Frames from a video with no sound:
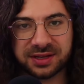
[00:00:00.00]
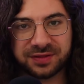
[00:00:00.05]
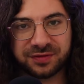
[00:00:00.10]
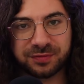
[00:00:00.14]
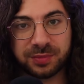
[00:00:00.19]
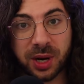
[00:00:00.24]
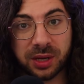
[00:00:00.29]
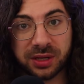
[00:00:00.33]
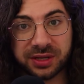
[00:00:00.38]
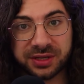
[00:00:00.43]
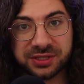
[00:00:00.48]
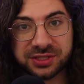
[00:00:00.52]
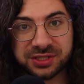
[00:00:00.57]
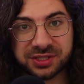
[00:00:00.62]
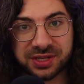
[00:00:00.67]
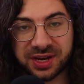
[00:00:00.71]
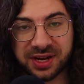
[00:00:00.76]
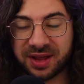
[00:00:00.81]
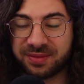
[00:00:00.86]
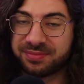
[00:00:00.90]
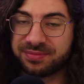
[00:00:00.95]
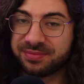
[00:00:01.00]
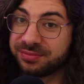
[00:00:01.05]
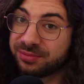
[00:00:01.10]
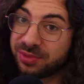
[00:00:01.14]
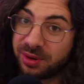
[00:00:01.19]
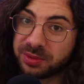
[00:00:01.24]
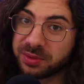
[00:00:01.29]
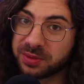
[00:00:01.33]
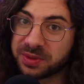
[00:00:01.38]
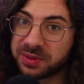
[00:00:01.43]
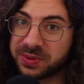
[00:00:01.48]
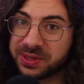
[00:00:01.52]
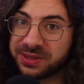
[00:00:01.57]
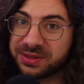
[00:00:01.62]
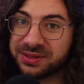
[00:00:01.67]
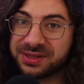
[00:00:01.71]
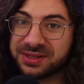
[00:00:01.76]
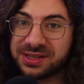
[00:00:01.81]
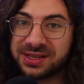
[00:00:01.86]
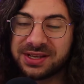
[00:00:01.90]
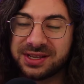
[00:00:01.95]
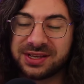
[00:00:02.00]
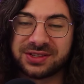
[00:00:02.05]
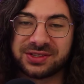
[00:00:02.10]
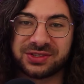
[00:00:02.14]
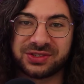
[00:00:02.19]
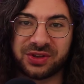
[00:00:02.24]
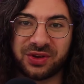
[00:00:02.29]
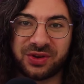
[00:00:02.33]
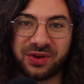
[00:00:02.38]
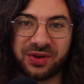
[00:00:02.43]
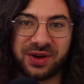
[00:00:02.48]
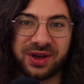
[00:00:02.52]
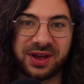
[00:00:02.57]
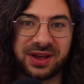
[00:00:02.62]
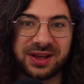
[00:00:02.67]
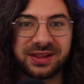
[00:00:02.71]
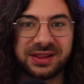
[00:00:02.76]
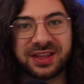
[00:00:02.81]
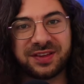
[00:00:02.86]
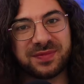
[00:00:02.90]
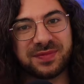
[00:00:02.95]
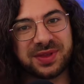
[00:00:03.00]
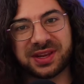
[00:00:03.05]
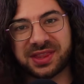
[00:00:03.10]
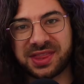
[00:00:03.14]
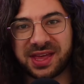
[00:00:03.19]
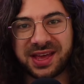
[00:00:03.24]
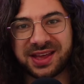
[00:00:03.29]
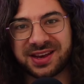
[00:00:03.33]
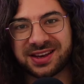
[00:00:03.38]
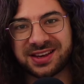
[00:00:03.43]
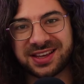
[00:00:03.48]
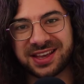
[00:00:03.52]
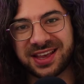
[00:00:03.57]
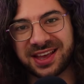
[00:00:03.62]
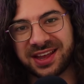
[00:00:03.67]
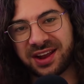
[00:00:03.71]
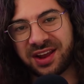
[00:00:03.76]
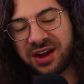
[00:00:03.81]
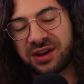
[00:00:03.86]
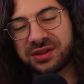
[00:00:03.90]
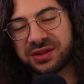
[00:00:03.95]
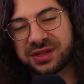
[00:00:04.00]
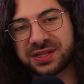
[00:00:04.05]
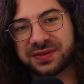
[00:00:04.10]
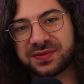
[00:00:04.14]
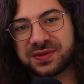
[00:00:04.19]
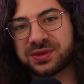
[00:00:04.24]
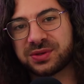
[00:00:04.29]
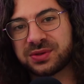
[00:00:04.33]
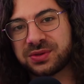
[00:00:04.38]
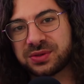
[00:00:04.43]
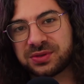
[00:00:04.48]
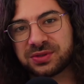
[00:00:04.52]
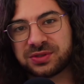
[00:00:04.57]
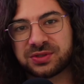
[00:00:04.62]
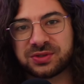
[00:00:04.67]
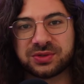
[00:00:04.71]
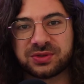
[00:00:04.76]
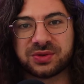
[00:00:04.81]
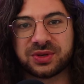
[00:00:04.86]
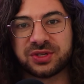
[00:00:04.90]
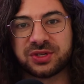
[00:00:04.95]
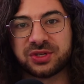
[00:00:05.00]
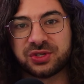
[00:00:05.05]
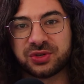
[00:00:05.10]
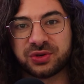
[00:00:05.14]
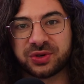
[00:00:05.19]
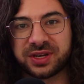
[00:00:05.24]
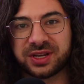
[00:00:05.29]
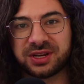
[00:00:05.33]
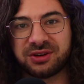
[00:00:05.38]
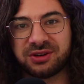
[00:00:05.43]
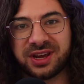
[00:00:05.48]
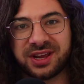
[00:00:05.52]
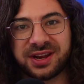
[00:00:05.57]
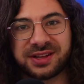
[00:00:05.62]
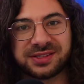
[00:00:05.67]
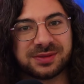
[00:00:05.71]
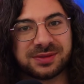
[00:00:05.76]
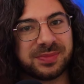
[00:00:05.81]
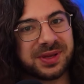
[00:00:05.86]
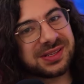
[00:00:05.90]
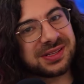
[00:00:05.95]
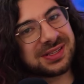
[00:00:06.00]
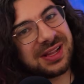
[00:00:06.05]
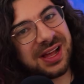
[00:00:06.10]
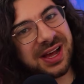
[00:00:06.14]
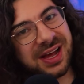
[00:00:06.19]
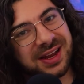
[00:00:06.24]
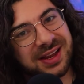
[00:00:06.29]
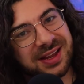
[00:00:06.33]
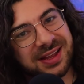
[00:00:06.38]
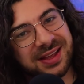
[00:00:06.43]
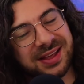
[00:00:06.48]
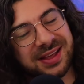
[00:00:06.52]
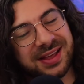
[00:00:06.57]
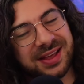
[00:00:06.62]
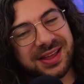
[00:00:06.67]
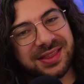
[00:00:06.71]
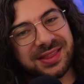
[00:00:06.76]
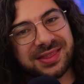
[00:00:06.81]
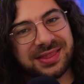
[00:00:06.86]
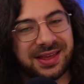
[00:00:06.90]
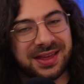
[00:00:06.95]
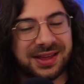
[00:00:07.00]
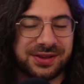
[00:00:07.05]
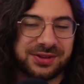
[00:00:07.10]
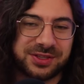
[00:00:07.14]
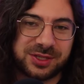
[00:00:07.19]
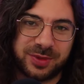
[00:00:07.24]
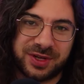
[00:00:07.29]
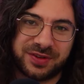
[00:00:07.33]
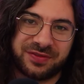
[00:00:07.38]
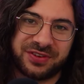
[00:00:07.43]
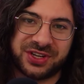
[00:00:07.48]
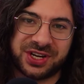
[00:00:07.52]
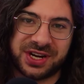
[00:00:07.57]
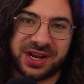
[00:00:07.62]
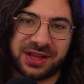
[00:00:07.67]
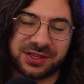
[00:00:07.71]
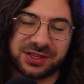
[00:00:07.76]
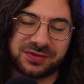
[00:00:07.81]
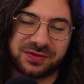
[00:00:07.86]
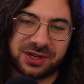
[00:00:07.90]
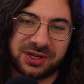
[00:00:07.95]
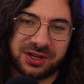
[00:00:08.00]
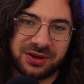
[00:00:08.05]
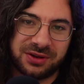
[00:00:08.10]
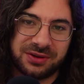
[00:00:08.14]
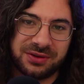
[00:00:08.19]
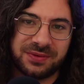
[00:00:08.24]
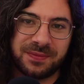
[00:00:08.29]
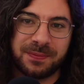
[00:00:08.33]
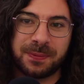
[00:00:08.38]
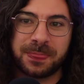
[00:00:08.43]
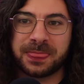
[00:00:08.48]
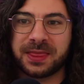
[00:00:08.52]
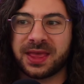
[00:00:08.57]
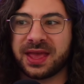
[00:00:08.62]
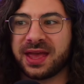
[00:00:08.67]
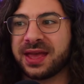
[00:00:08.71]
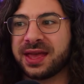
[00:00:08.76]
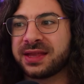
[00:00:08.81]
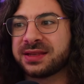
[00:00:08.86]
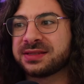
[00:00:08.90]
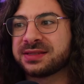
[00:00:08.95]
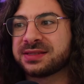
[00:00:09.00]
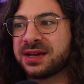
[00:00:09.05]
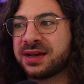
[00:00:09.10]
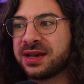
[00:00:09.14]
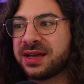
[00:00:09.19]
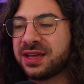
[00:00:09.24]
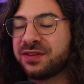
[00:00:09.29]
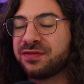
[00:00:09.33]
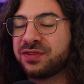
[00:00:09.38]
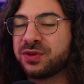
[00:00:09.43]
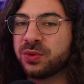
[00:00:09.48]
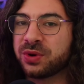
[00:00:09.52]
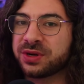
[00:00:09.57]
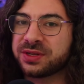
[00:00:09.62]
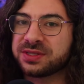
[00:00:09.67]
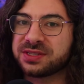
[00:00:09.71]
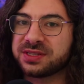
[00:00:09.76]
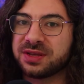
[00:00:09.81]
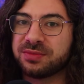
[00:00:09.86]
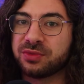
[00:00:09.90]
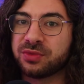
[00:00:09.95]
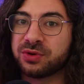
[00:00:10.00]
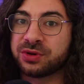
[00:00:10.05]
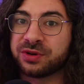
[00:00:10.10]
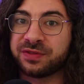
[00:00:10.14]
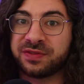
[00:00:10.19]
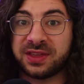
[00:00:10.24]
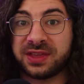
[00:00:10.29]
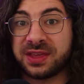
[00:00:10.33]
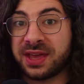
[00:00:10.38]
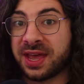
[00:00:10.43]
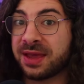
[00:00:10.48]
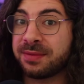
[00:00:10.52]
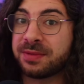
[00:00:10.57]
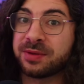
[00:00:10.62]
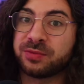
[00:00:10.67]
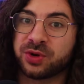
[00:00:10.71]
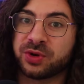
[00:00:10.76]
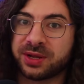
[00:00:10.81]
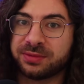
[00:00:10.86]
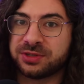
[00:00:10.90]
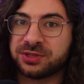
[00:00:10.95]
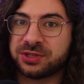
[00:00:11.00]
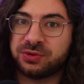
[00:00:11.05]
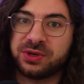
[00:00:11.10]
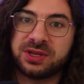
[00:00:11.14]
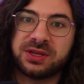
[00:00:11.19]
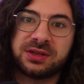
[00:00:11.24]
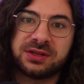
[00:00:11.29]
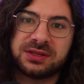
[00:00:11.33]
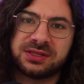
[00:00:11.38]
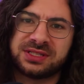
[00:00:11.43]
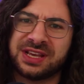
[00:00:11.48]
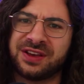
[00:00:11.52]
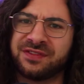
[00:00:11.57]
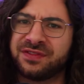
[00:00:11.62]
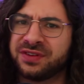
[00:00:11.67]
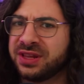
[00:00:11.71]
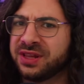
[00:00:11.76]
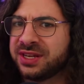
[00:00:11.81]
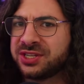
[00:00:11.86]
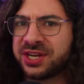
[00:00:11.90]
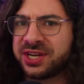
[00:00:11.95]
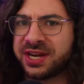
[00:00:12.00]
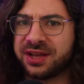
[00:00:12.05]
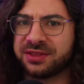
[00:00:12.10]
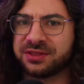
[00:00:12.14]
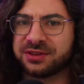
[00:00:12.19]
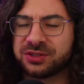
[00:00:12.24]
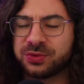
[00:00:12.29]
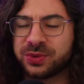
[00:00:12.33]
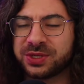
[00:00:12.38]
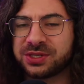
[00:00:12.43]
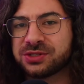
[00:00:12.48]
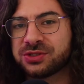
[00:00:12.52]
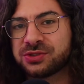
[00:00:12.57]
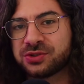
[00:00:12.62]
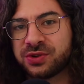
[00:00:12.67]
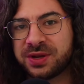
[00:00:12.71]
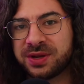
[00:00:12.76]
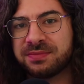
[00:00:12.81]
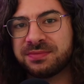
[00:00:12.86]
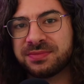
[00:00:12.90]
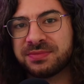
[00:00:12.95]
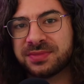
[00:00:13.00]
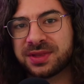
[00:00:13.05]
polished, and I probably will. So leave me to that, and I'll leave you to enjoy creating some pixel art. Thank you so much for checking out this video. And if you want to see more of the game and what I'm doing, definitely check out the Twitch stream